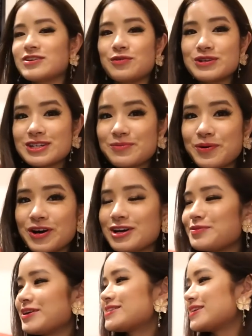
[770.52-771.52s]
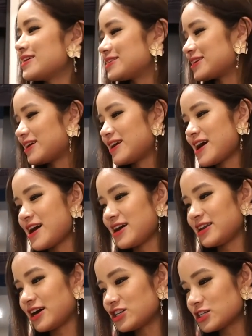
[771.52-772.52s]
so I went to the Pokemon Center
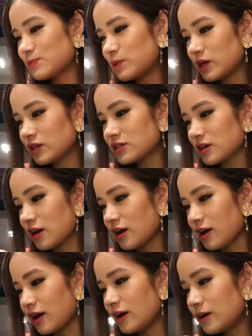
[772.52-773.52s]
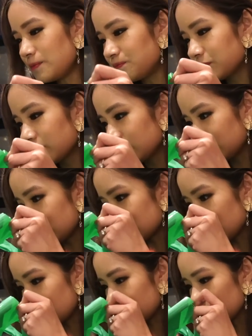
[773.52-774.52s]
and I just picked up this
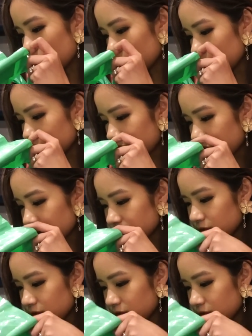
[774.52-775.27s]
Eevee wallet, if I can